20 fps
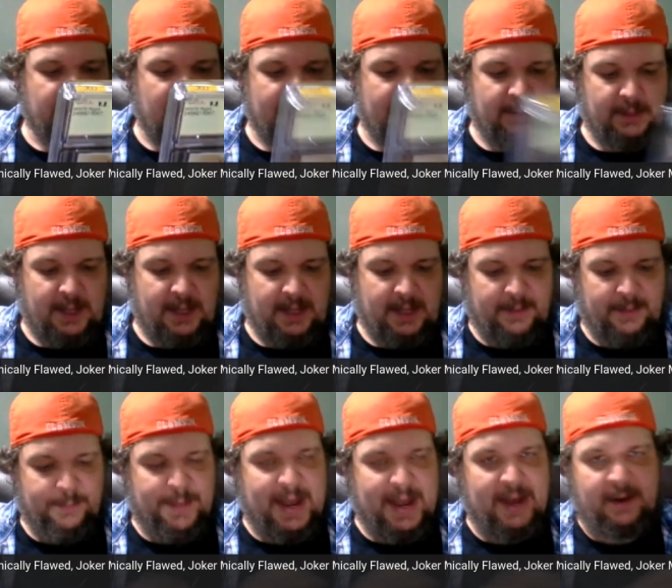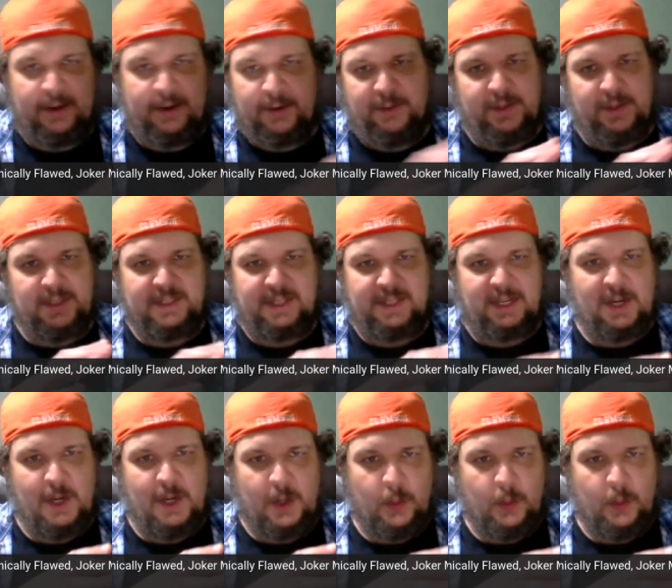a lot in the background where it's like
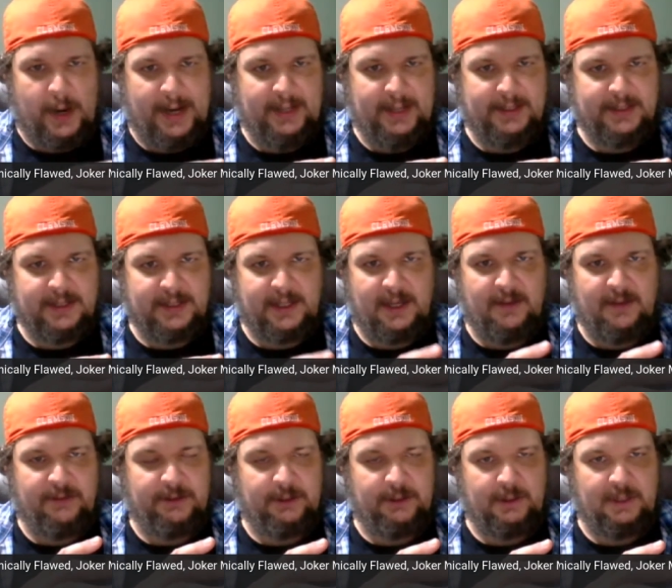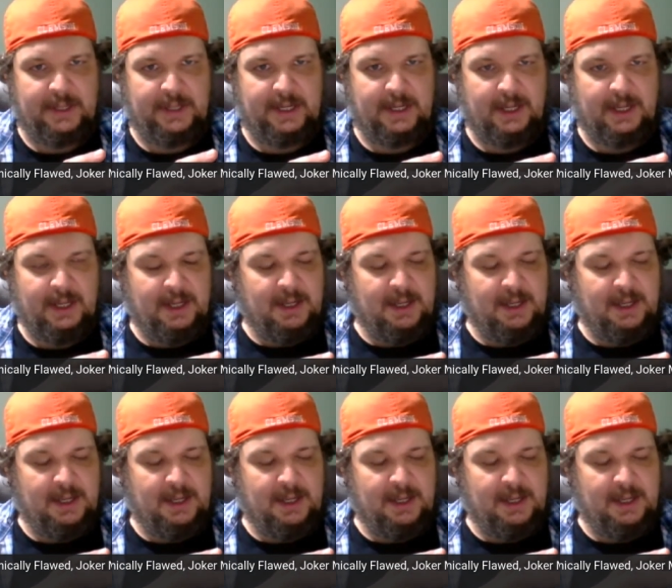all white and stuff, or like,